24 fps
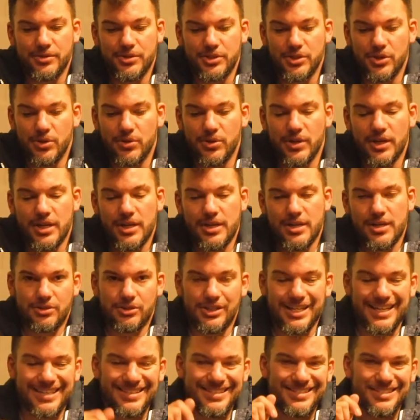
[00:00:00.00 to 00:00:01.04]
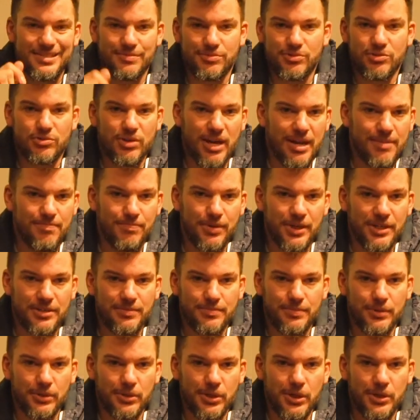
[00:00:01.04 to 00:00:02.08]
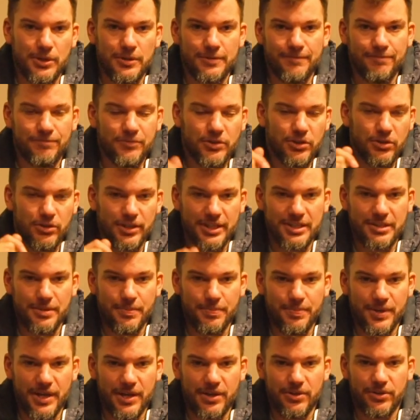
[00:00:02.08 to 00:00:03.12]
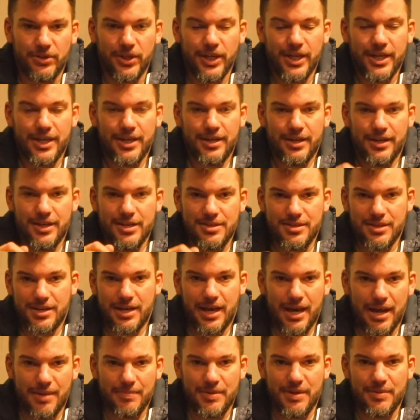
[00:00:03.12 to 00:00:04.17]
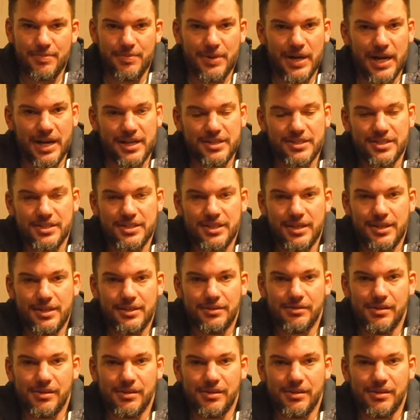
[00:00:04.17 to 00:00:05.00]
So click the subscribe button below, click the bell, hit the comment box.